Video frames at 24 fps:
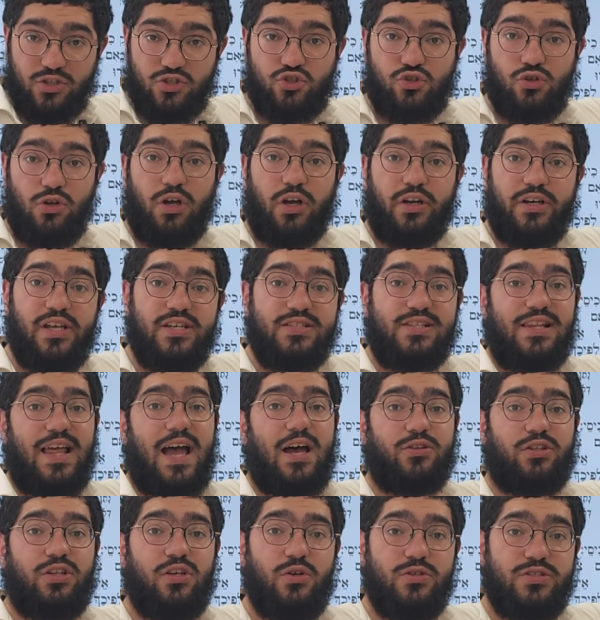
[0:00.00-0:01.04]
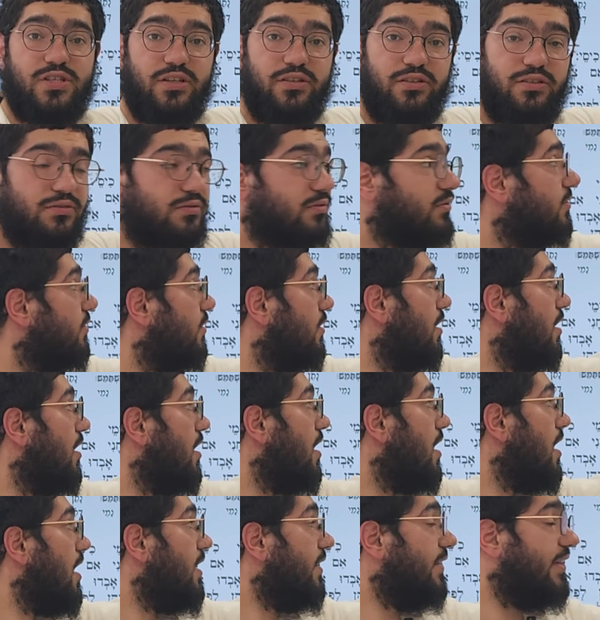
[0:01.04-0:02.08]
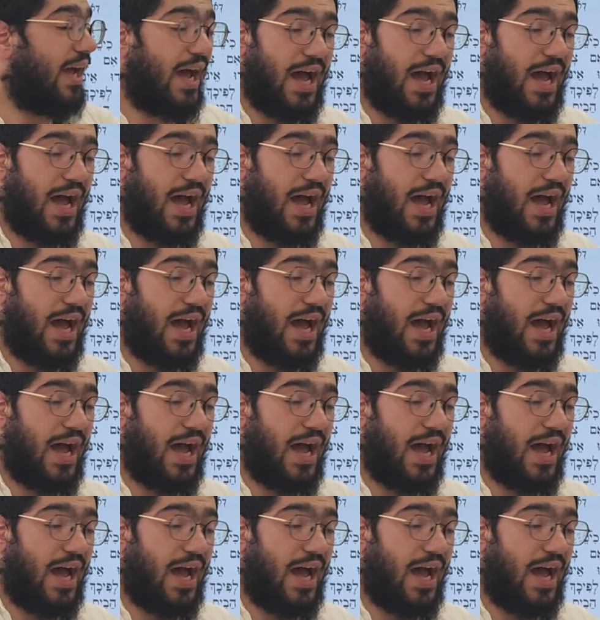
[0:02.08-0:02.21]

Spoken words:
shulchani is allowed to use it. The